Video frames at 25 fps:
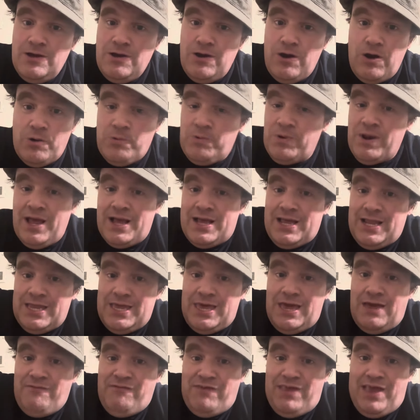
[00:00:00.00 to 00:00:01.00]
and we're not going to
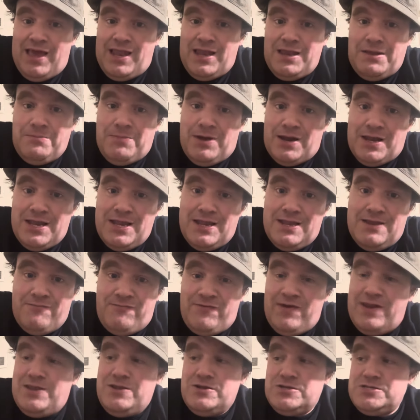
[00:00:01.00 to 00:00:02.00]
give you any money to
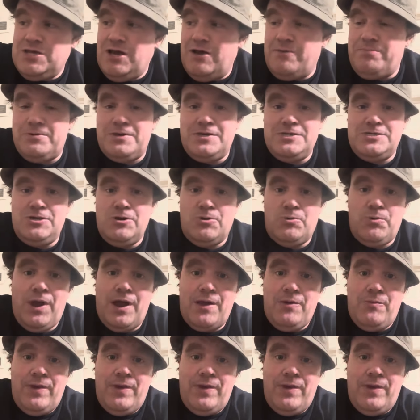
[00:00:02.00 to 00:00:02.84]
defend yourself because your right